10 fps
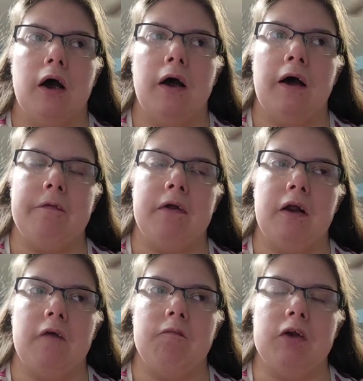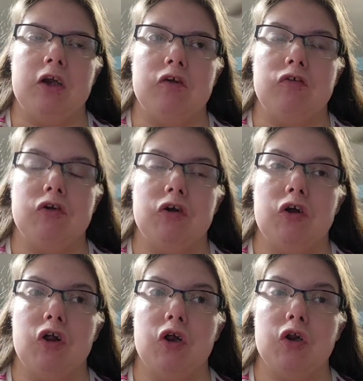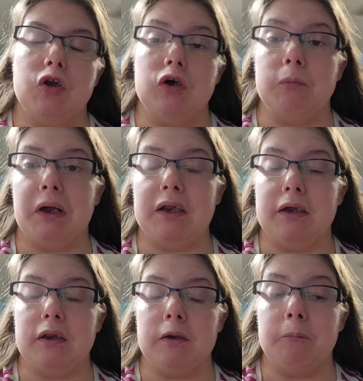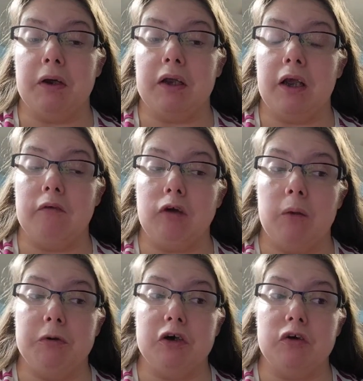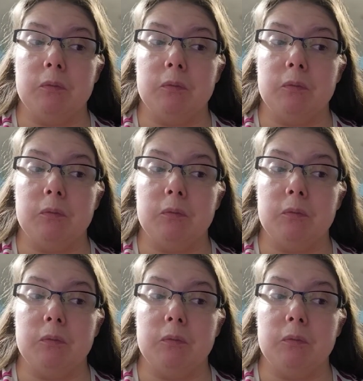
And then I finished Learned My Lesson by Kate Roberts,